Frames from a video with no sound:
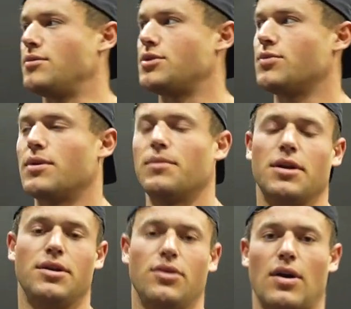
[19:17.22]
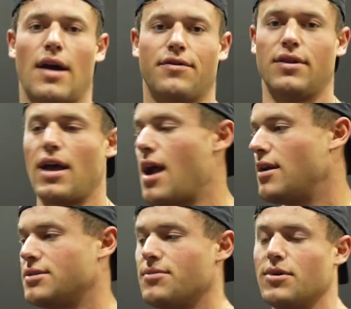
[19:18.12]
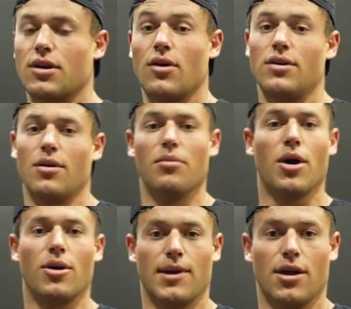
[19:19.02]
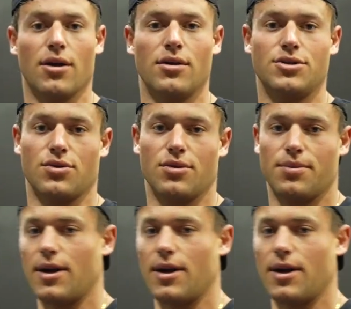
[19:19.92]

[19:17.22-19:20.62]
So what I'm gonna do after that is I'm gonna go into a barbell shoulder